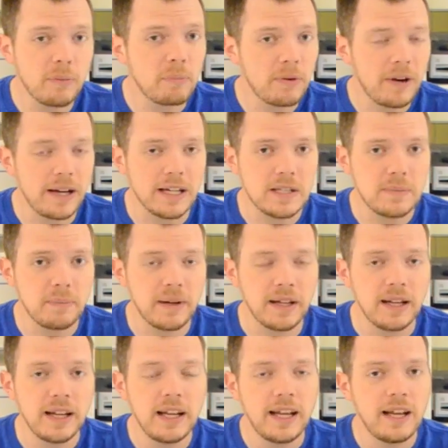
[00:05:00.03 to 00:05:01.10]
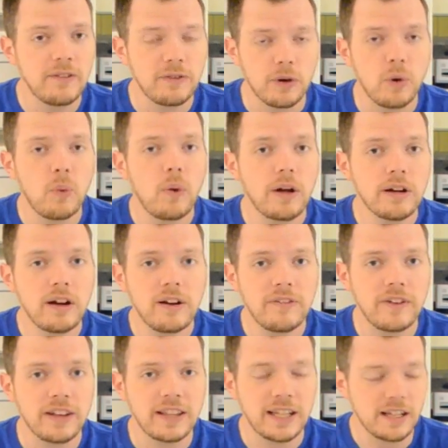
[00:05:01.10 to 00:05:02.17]
price, but for a
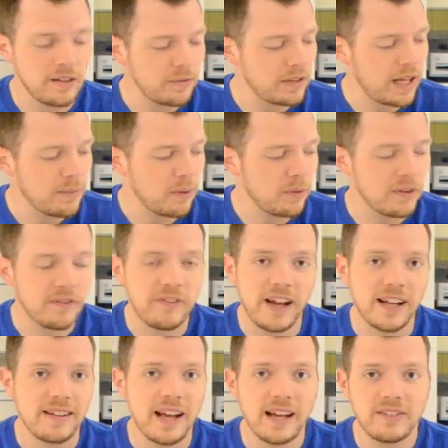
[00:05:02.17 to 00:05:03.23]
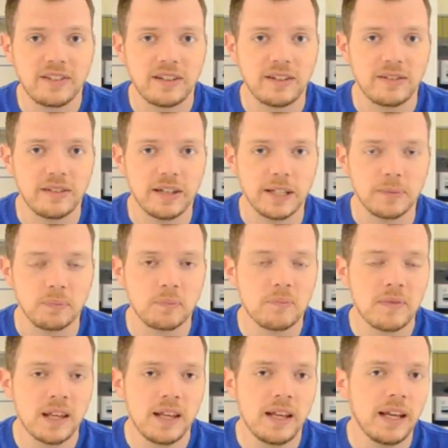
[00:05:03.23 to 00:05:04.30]
one-off, I think it came up with a fantastic design.
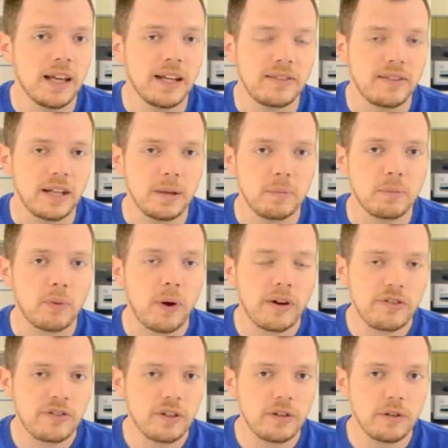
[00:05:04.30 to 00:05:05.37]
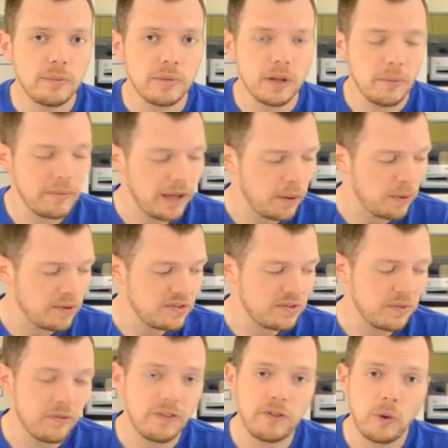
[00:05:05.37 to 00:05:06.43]
It's a brushed aluminum that was
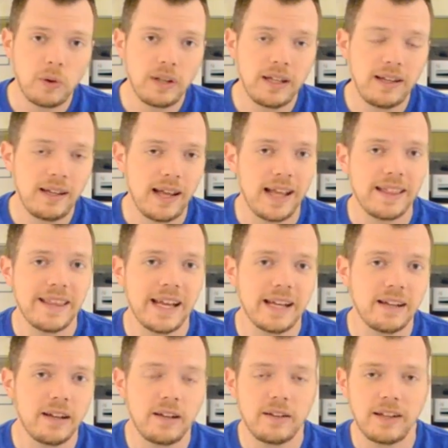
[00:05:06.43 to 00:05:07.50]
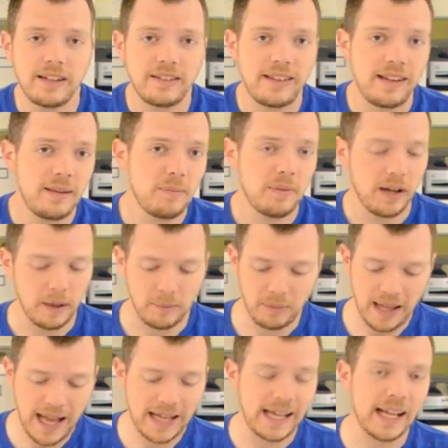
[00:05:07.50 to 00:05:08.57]
folded and then deep
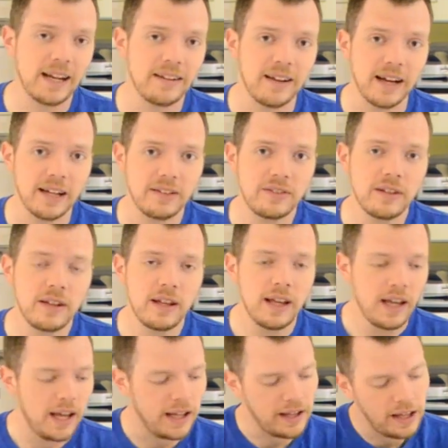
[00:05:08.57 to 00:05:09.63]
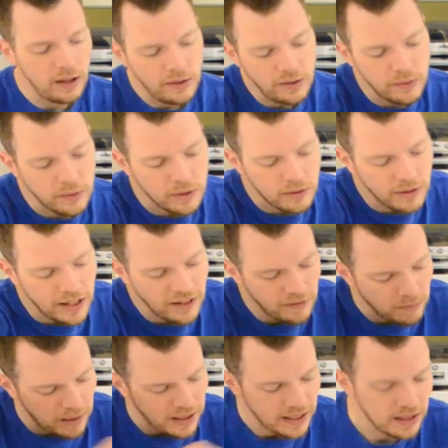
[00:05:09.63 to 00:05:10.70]
black anodized, and they also engraved
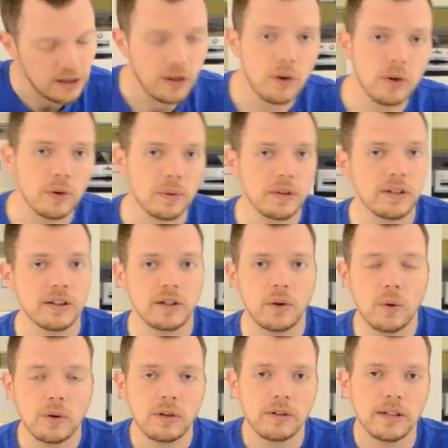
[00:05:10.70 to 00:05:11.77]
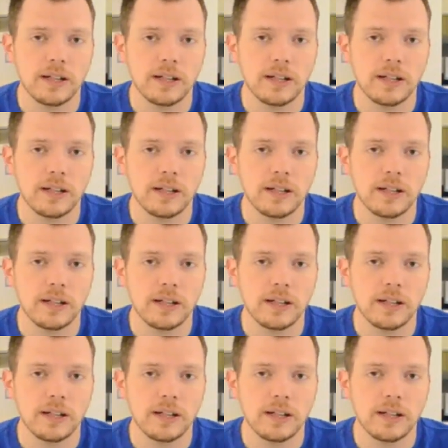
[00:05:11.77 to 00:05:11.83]
my logo into the corner